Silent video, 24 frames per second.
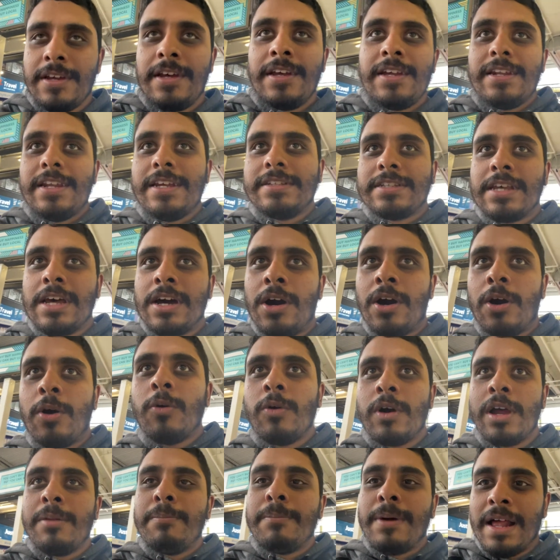There's a hole
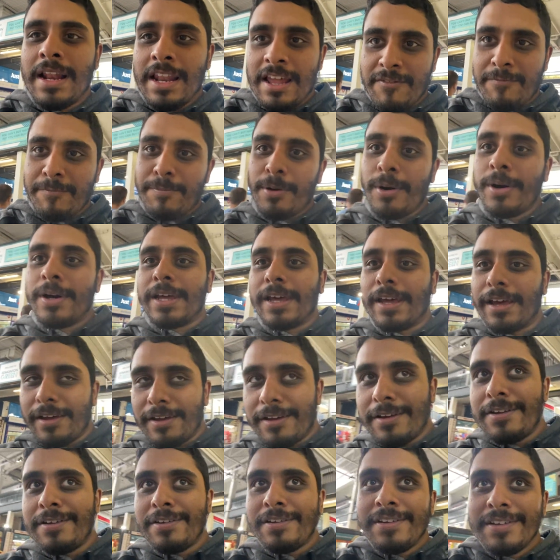in my left pocket
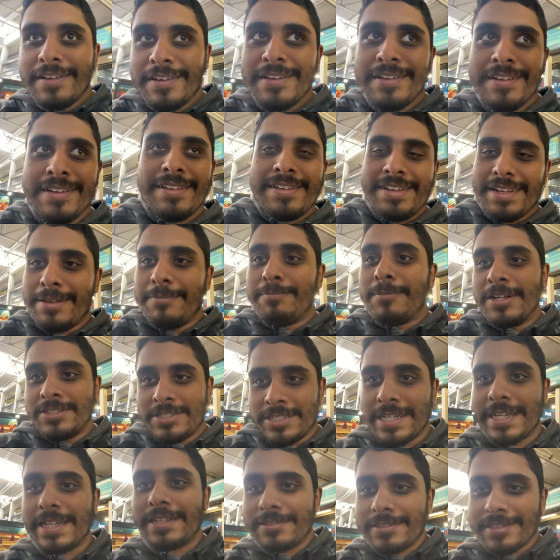in my
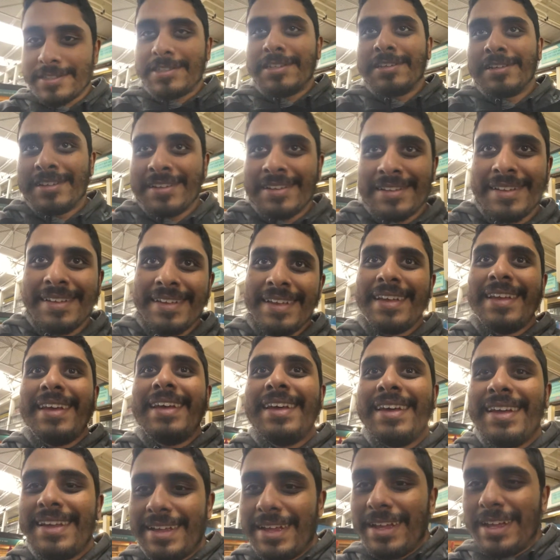jeans.
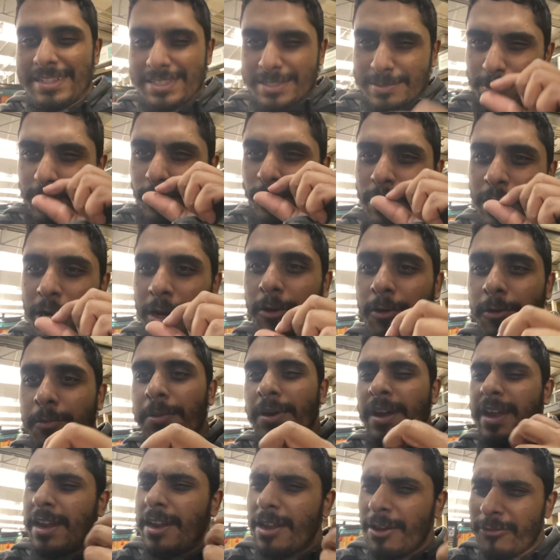A small hole,
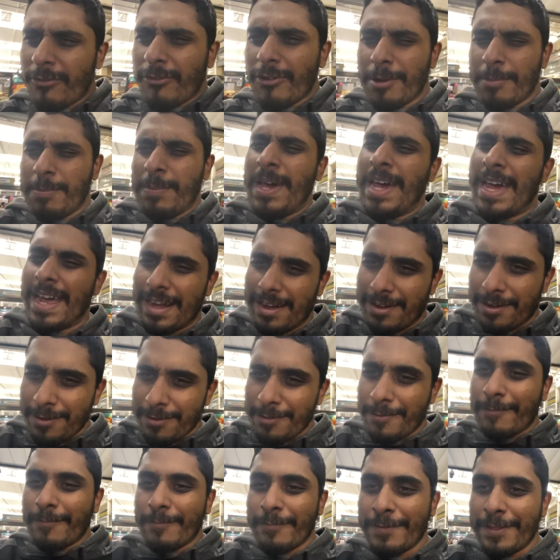but enough for a pen.
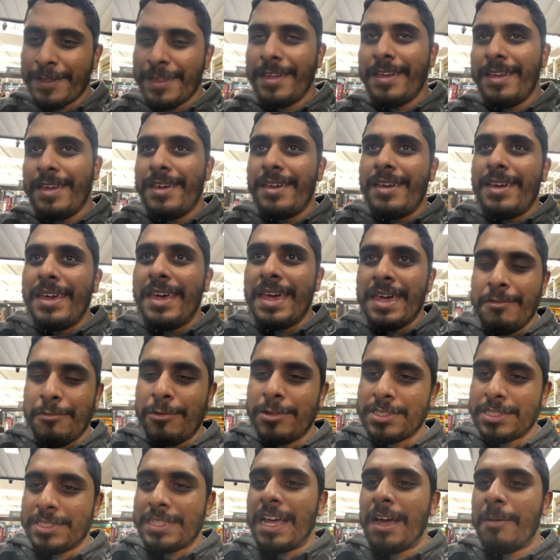It
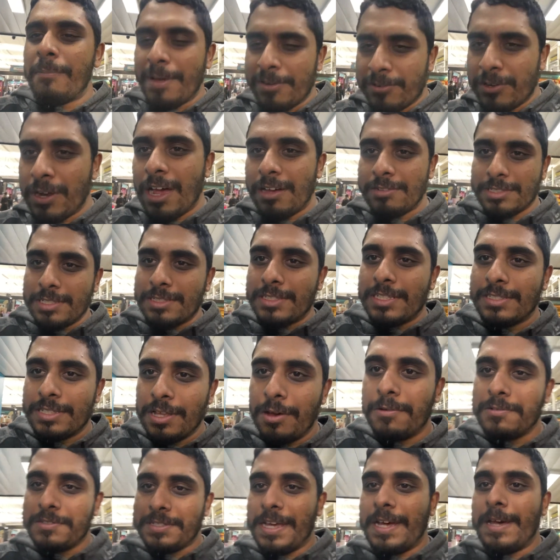was down my trousers this
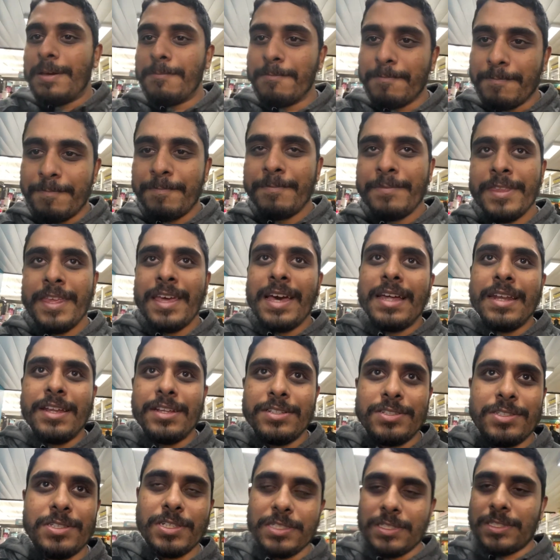whole time and it
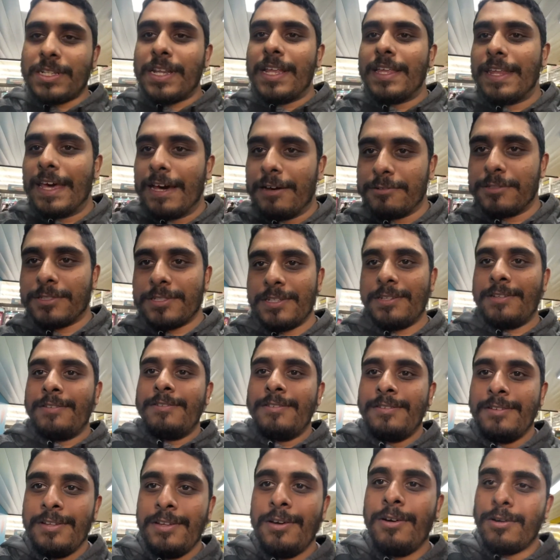just slid out
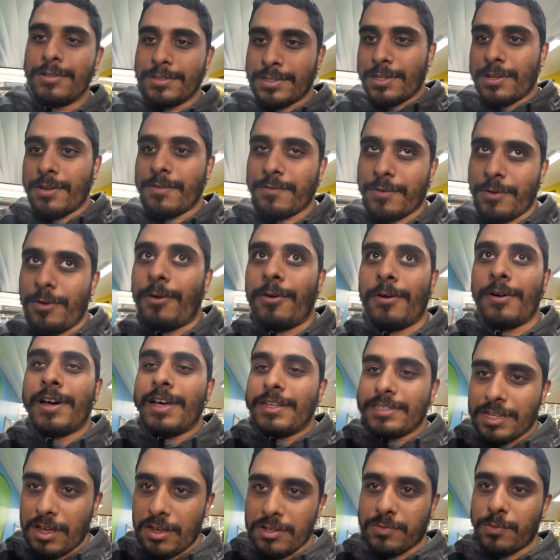onto the floor
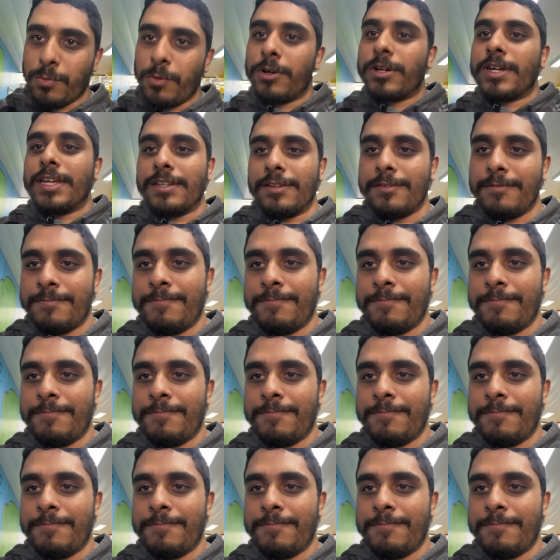as I was walking.